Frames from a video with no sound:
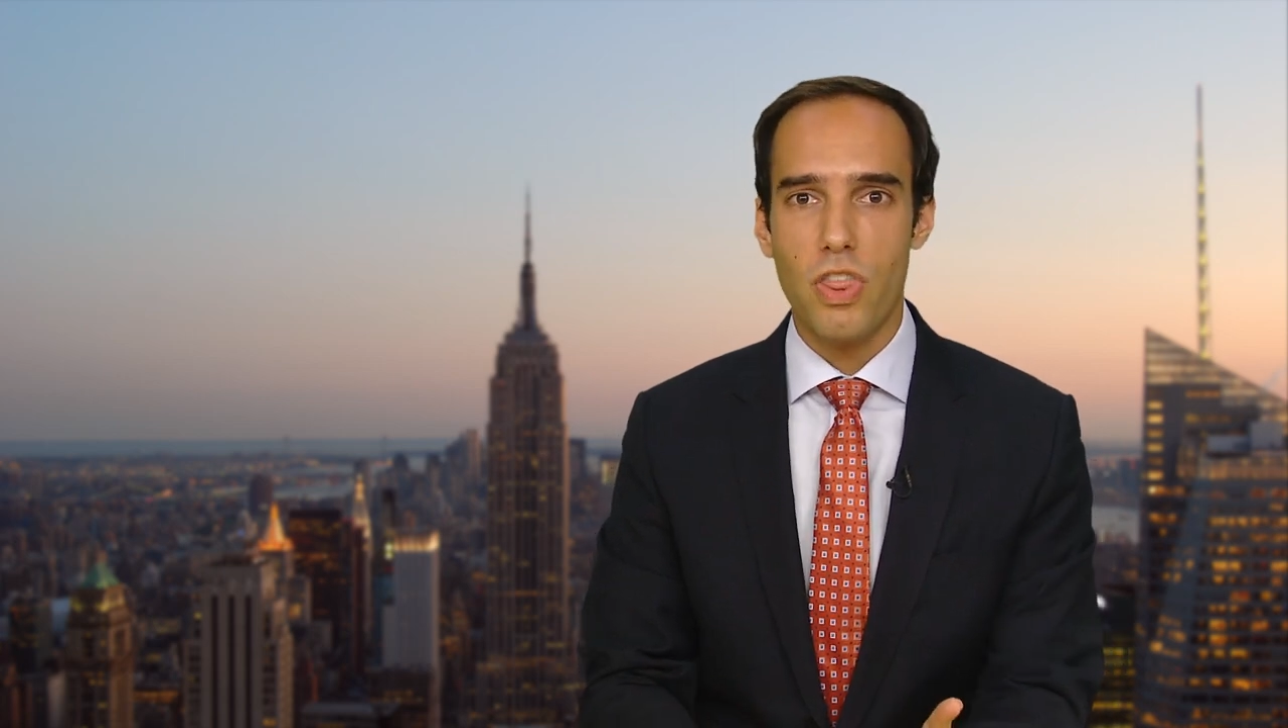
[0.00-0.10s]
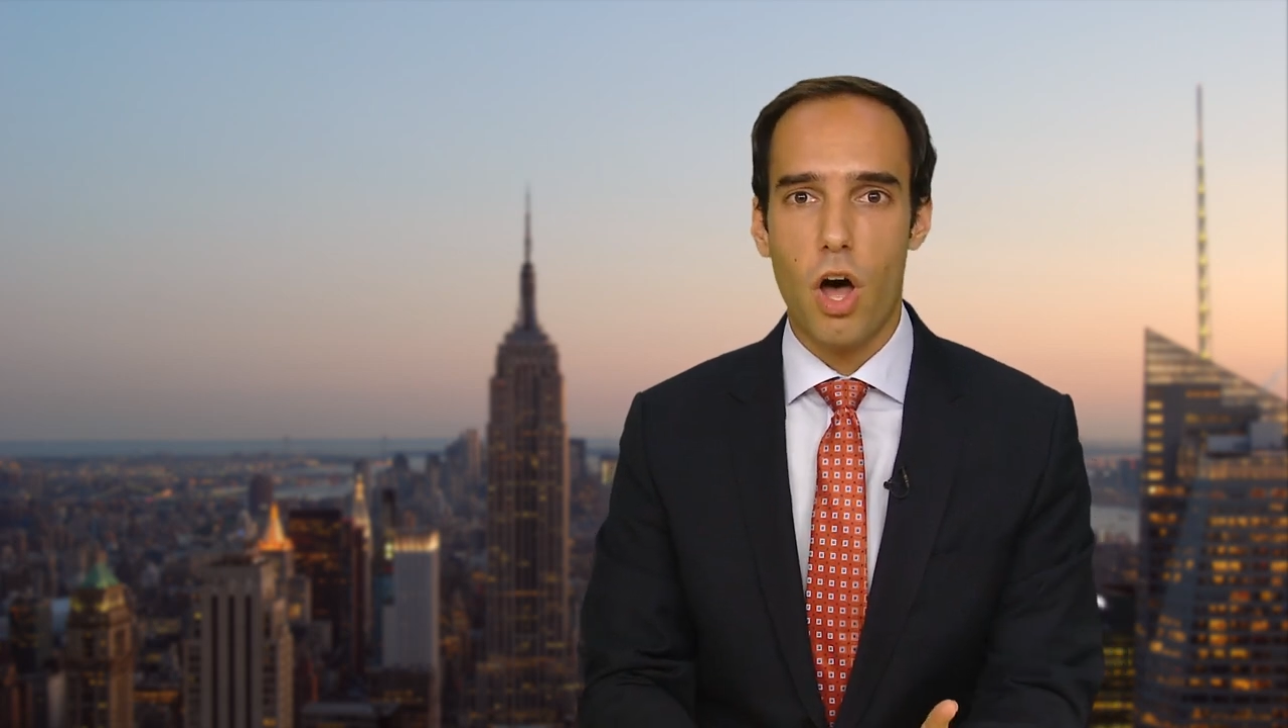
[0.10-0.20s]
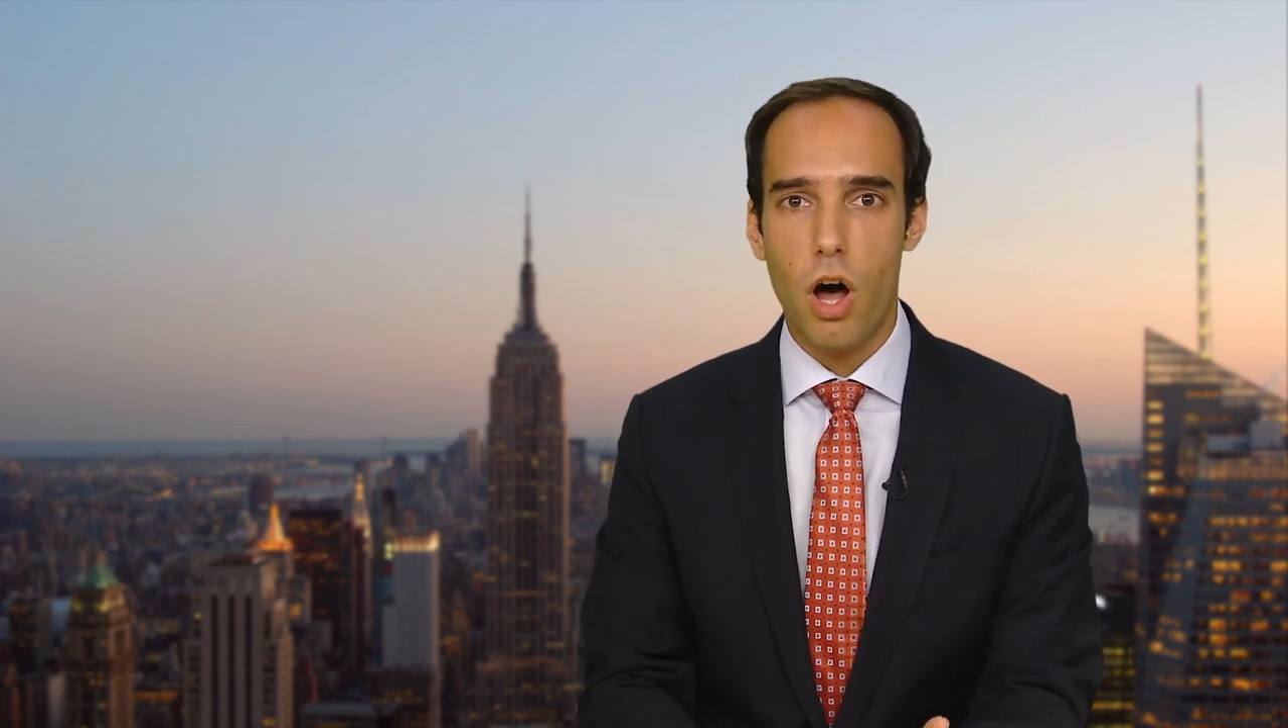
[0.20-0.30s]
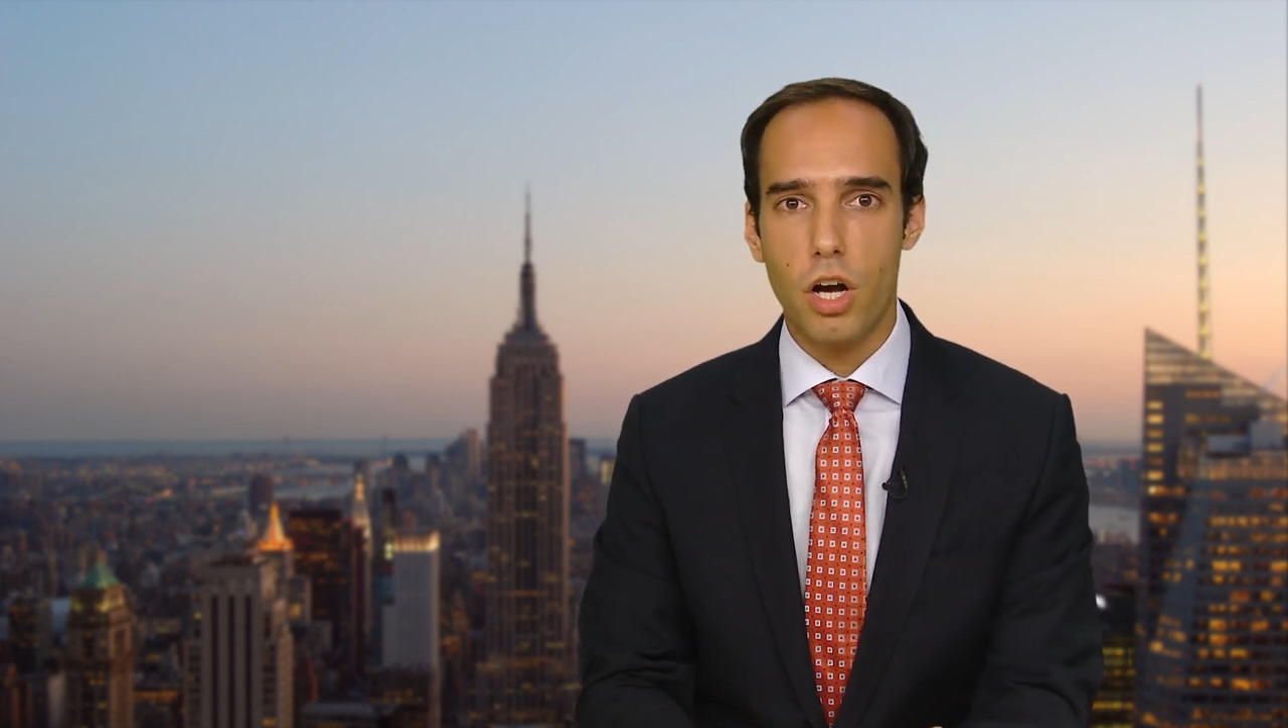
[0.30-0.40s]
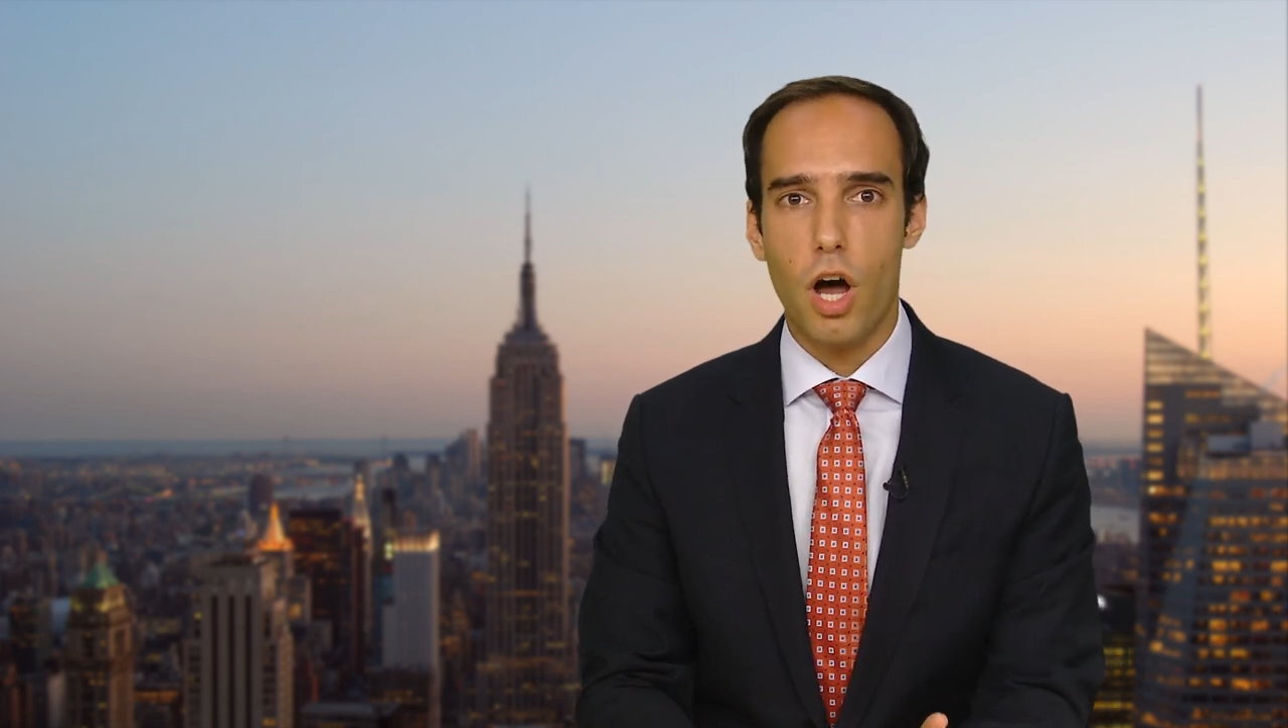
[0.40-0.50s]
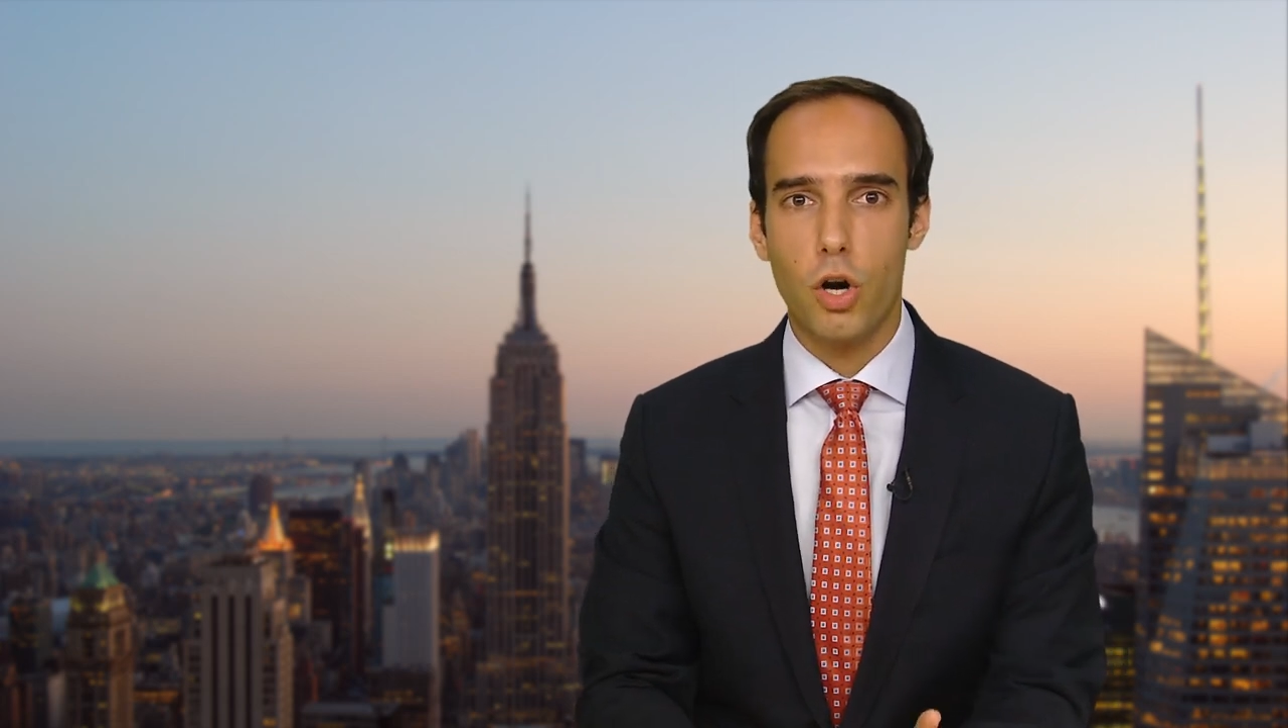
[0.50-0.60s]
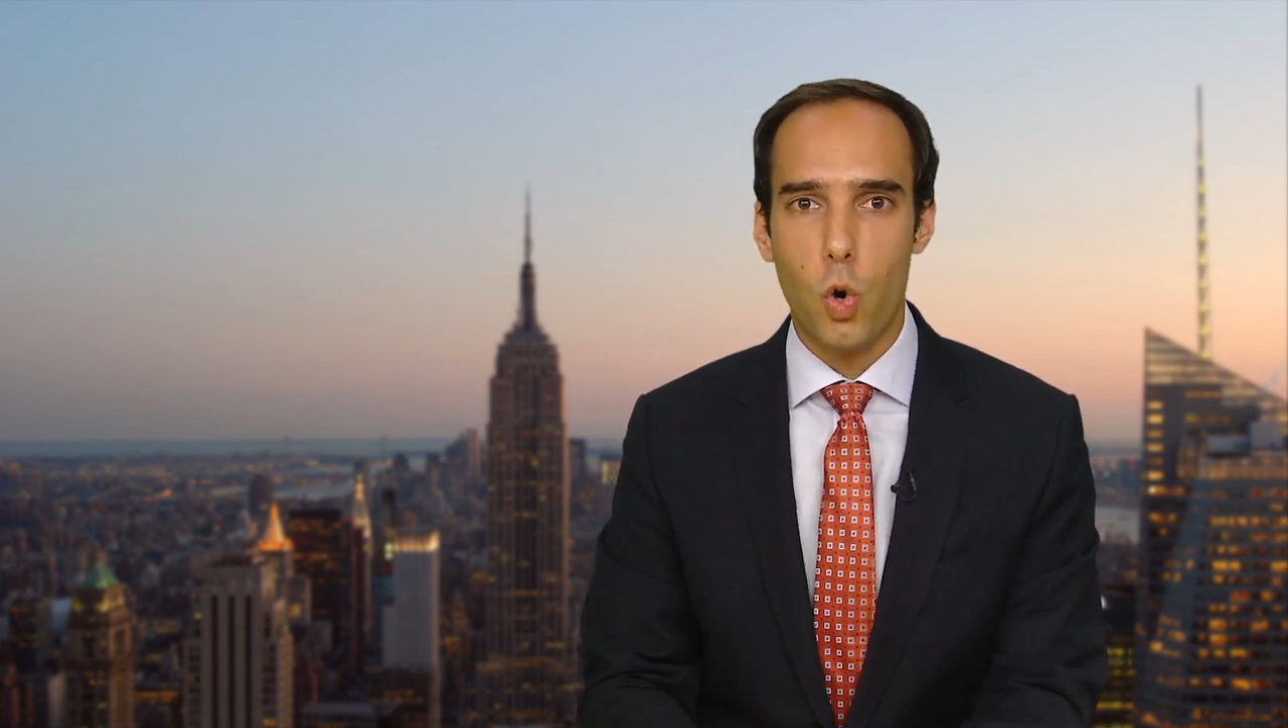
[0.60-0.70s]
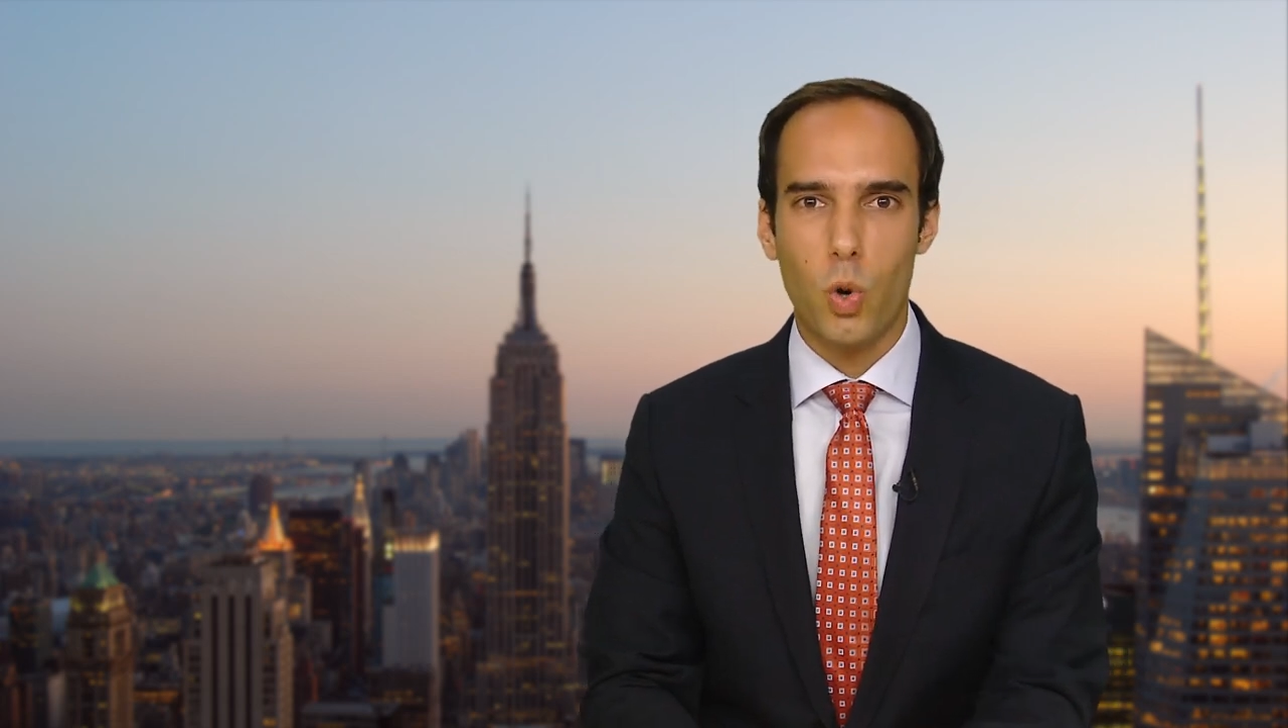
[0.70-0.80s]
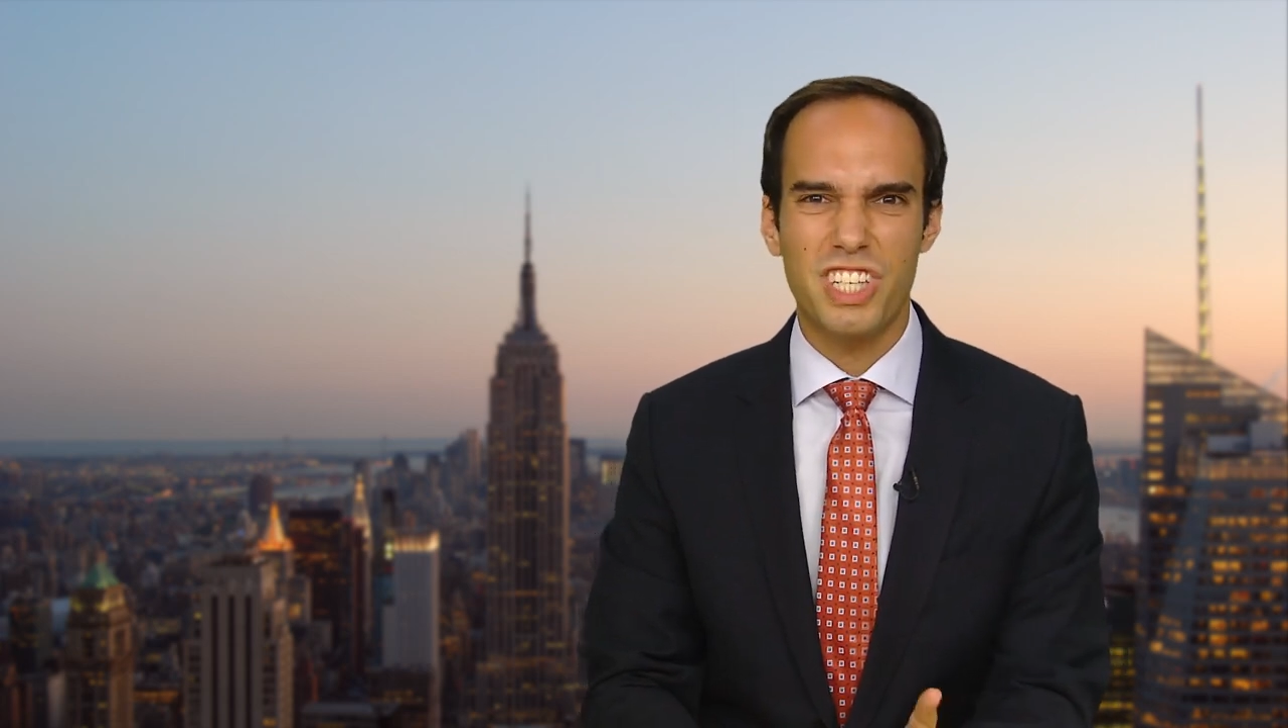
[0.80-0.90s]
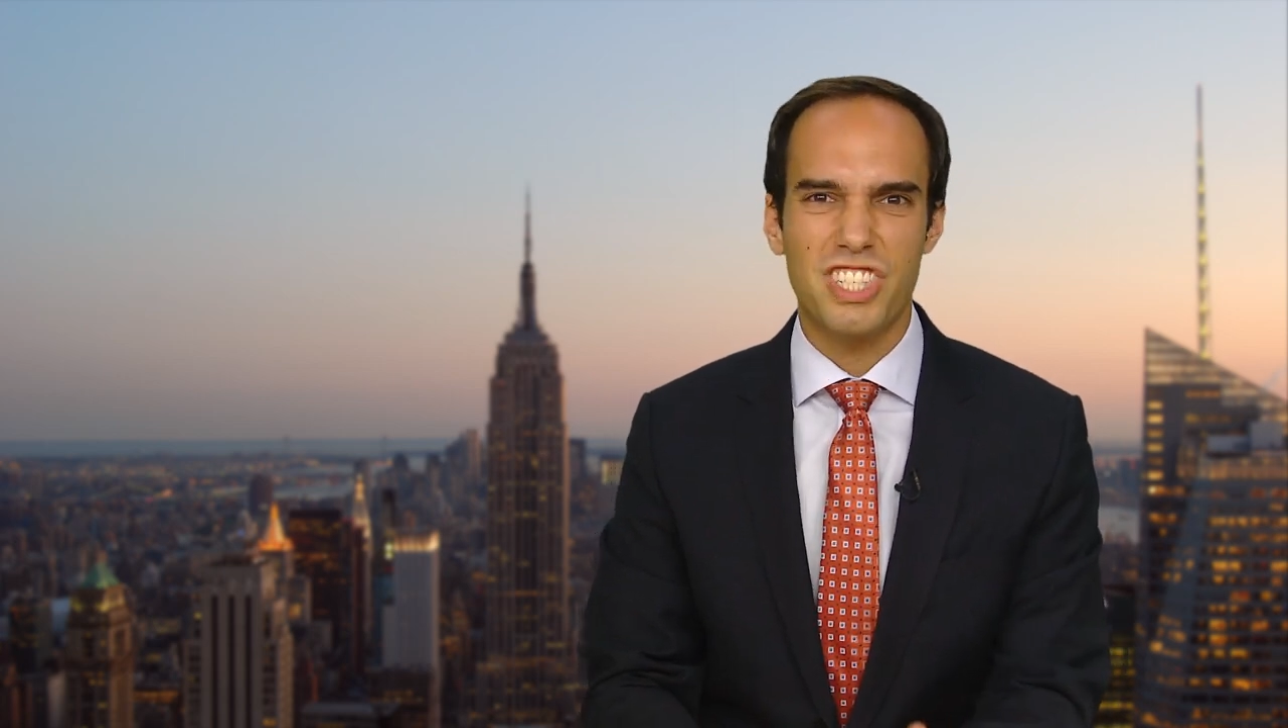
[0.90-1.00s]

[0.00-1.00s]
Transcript: the Hong Kong court